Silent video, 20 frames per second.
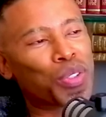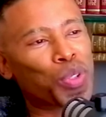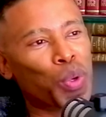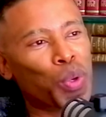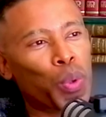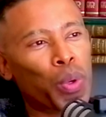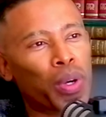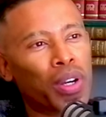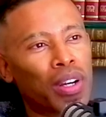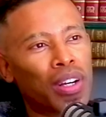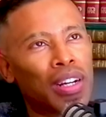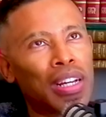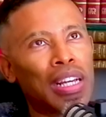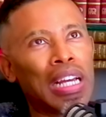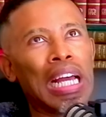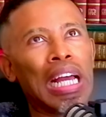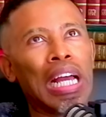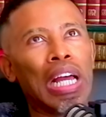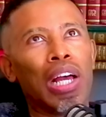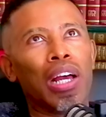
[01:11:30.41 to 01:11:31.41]
So, uh,
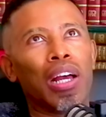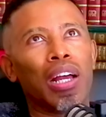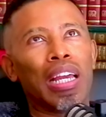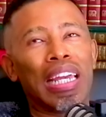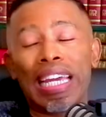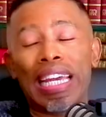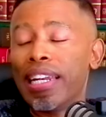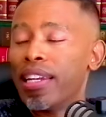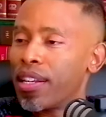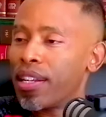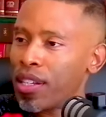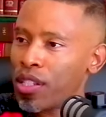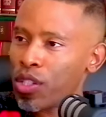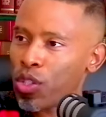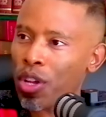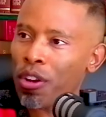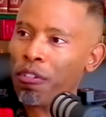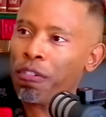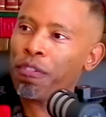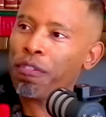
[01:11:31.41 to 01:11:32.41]

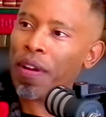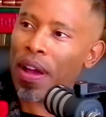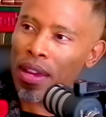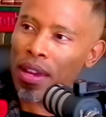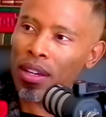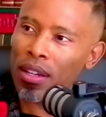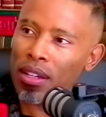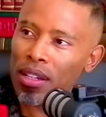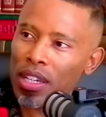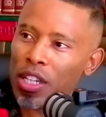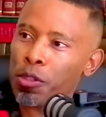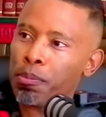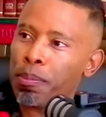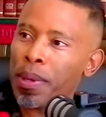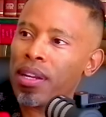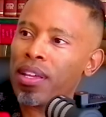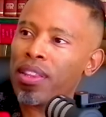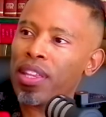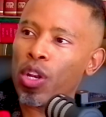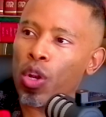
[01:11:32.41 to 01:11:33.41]
ignorance on fire is
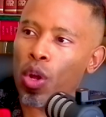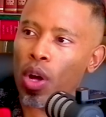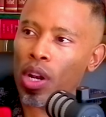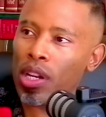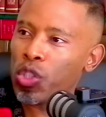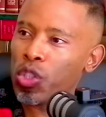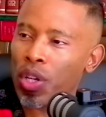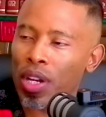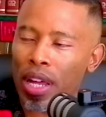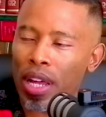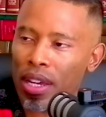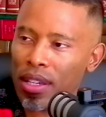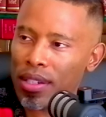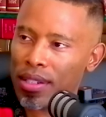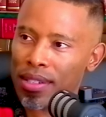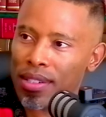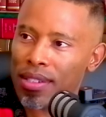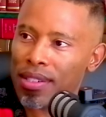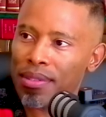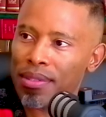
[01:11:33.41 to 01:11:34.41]
better than knowledge on
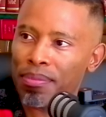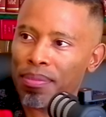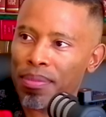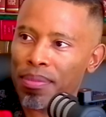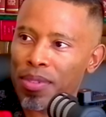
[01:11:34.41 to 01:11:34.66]
ice.